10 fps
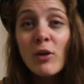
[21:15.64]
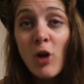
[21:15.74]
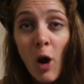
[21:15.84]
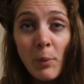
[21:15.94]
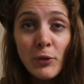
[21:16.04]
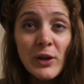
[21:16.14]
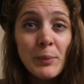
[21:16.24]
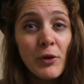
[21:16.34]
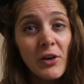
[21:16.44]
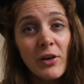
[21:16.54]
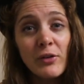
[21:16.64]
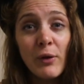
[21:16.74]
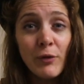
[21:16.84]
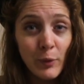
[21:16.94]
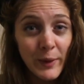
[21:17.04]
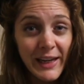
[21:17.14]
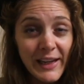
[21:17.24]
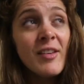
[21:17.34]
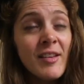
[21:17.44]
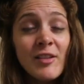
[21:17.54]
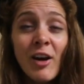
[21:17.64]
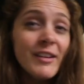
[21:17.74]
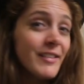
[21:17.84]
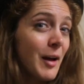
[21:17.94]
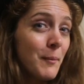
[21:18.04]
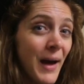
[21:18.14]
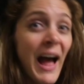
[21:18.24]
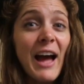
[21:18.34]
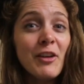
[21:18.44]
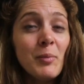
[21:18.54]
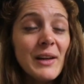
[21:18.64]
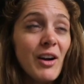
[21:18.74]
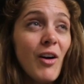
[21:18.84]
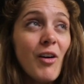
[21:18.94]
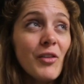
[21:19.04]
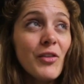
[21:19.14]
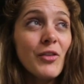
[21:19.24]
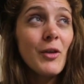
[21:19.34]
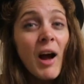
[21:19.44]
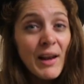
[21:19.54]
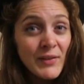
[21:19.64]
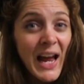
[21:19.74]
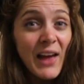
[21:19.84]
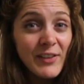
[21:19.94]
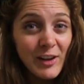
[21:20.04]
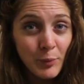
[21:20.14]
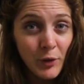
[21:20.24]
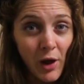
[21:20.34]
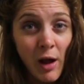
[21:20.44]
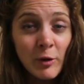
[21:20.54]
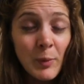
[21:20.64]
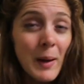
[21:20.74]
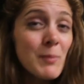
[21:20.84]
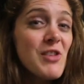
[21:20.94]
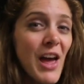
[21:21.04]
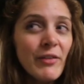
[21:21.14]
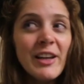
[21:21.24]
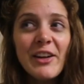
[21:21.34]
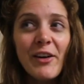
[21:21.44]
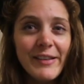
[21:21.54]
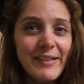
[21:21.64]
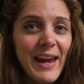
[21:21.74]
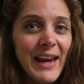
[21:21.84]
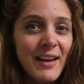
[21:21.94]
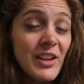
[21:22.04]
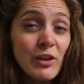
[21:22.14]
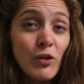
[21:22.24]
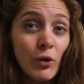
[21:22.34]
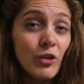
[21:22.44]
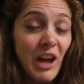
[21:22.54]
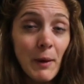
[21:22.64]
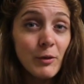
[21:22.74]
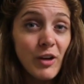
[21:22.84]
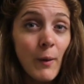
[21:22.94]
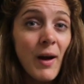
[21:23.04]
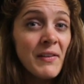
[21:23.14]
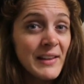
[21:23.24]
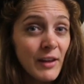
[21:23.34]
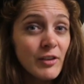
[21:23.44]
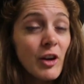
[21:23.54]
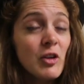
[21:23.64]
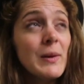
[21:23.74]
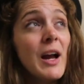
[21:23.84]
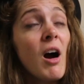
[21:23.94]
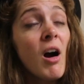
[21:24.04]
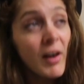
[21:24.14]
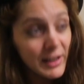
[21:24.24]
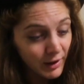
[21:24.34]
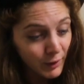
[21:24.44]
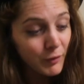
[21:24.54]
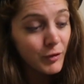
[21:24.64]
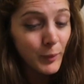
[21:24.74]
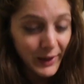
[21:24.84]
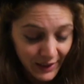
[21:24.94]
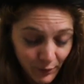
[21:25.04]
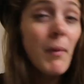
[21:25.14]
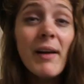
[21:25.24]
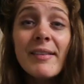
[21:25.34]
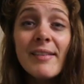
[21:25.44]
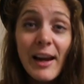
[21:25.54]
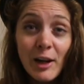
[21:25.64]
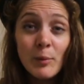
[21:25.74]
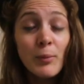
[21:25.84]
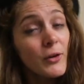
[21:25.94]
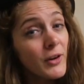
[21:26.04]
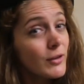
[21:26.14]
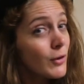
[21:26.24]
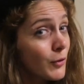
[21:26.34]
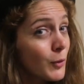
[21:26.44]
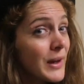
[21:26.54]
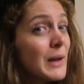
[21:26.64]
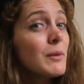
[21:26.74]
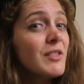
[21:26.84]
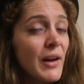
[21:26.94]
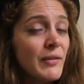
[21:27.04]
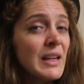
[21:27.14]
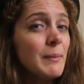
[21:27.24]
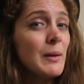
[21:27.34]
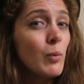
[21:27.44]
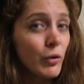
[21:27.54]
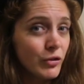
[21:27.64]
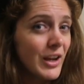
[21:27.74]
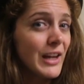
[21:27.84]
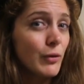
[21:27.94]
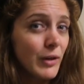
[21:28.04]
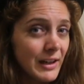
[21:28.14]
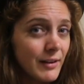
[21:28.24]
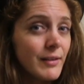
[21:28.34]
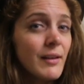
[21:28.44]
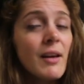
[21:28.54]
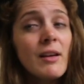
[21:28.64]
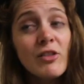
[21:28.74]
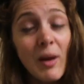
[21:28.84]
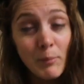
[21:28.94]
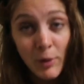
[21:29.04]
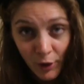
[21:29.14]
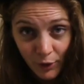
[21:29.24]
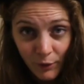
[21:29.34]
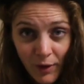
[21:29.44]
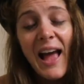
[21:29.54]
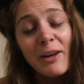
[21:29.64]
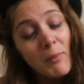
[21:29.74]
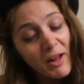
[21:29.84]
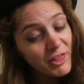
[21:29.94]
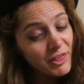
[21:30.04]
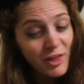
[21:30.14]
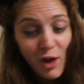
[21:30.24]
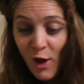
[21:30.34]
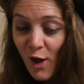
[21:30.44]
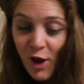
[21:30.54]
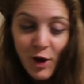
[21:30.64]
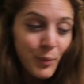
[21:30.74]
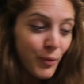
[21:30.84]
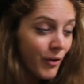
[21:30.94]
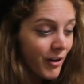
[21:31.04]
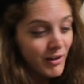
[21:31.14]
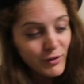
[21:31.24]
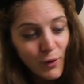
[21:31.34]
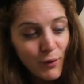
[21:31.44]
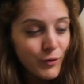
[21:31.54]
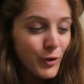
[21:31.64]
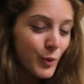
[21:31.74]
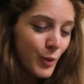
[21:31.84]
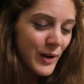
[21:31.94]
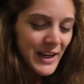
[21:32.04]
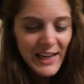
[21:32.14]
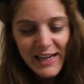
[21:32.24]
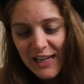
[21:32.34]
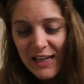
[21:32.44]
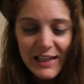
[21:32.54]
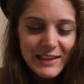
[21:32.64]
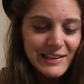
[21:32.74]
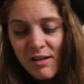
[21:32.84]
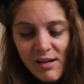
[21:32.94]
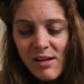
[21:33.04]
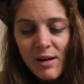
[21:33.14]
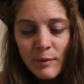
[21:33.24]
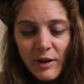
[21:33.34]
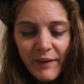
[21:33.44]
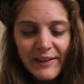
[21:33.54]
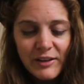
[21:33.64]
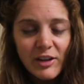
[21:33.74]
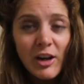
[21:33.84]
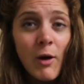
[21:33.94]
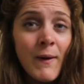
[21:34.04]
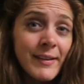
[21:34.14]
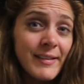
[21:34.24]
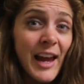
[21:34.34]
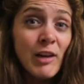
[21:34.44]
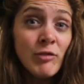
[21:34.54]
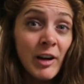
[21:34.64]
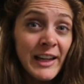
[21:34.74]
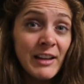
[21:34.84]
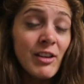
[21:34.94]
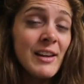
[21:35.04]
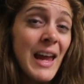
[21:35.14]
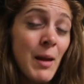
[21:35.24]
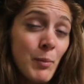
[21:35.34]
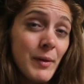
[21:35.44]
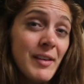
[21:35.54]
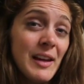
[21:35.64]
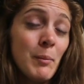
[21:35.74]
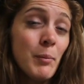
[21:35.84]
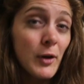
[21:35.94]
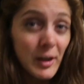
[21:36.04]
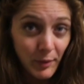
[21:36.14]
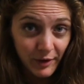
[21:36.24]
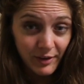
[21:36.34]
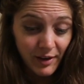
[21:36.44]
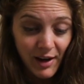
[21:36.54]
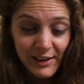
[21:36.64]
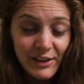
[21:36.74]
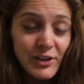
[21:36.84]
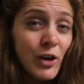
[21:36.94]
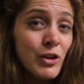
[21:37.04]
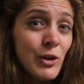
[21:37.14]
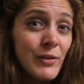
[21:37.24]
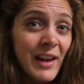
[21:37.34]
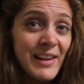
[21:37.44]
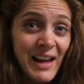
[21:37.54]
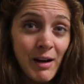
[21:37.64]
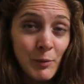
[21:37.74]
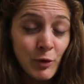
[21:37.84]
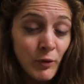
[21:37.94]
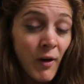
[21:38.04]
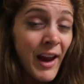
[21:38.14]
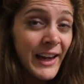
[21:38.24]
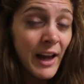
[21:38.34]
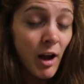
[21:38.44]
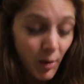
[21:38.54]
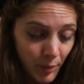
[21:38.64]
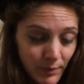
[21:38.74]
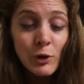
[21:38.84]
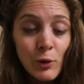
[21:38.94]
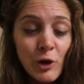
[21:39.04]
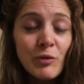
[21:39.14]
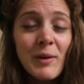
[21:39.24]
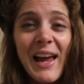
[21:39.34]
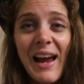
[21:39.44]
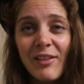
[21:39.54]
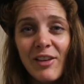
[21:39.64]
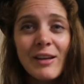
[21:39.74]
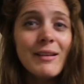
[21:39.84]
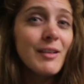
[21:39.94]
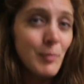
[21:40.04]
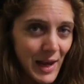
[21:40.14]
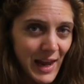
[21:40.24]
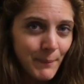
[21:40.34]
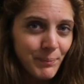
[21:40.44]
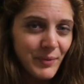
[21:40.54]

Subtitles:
Top 3 products of the week. This is going to sound bad because I haven't had these products, but I'm definitely going to say Dear John Shower Gel. I think that's going to be a highlight of the week. My second product of the week would definitely be Wash Day Greens shampoo, and my third product of the week, I'm going to go and say Running to the Embassy body butter. I need to go and use that now. I'm sort of eyeing it up, got it all over my hands, I can smell it,